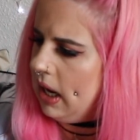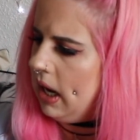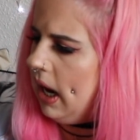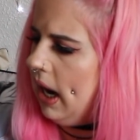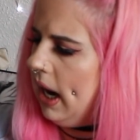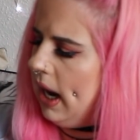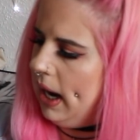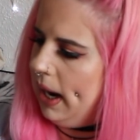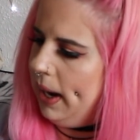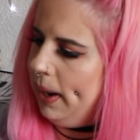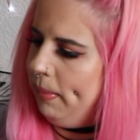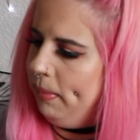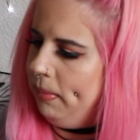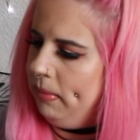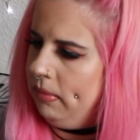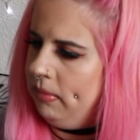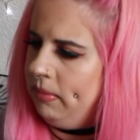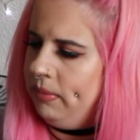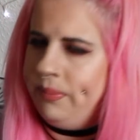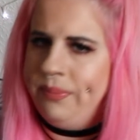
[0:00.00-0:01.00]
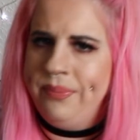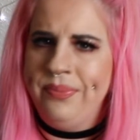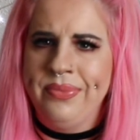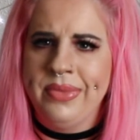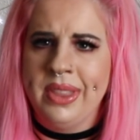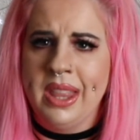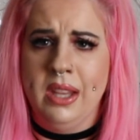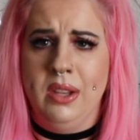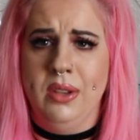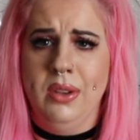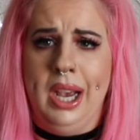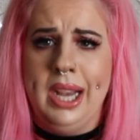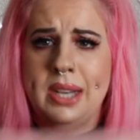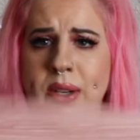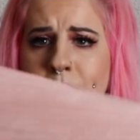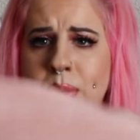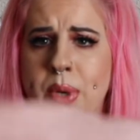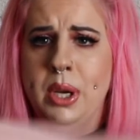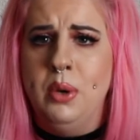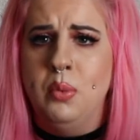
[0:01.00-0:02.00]
I
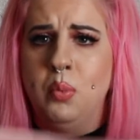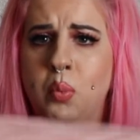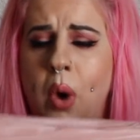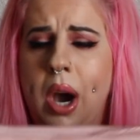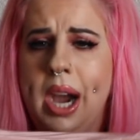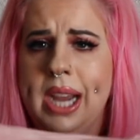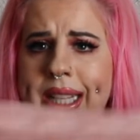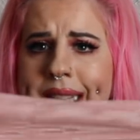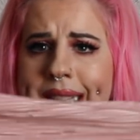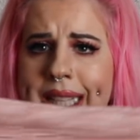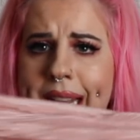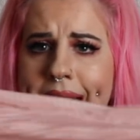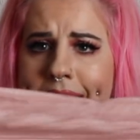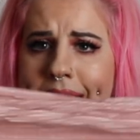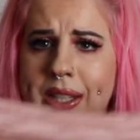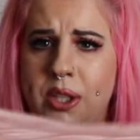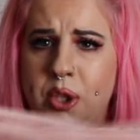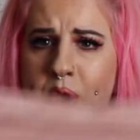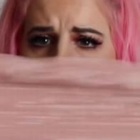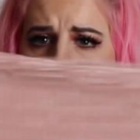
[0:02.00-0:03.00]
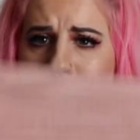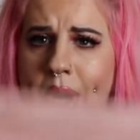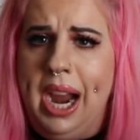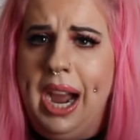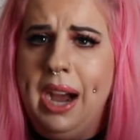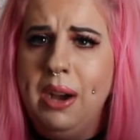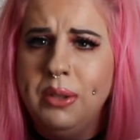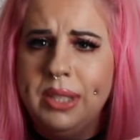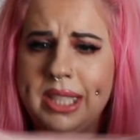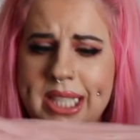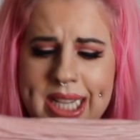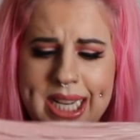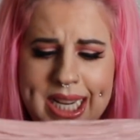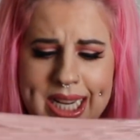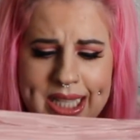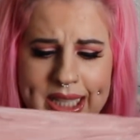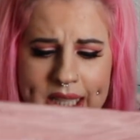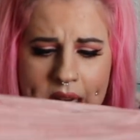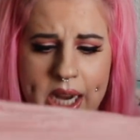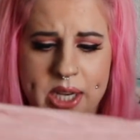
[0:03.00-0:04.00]
don't know, wide leg
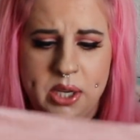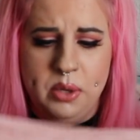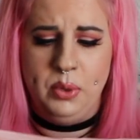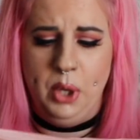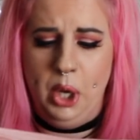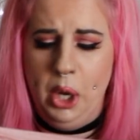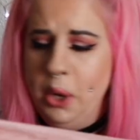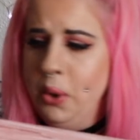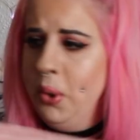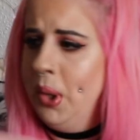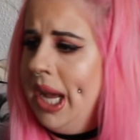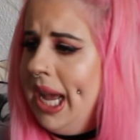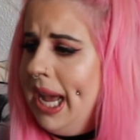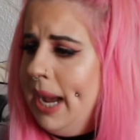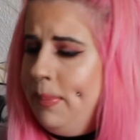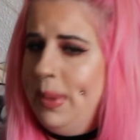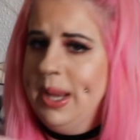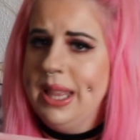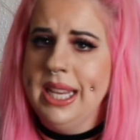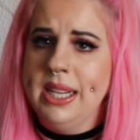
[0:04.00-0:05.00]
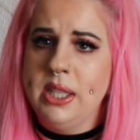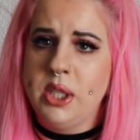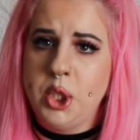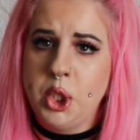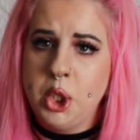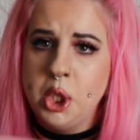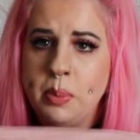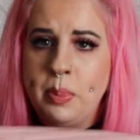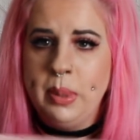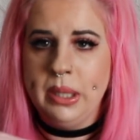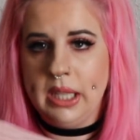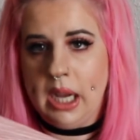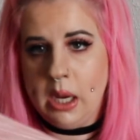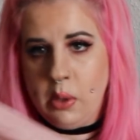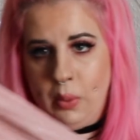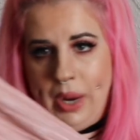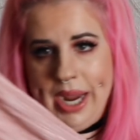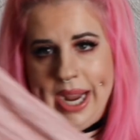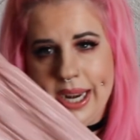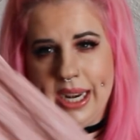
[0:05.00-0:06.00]
trousers, I don't know, but they're super
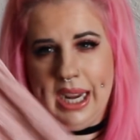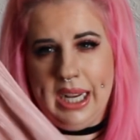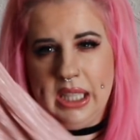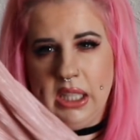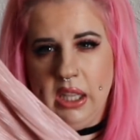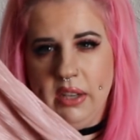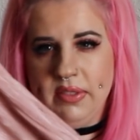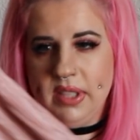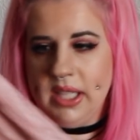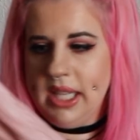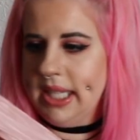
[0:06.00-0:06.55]
lightweight, and I loved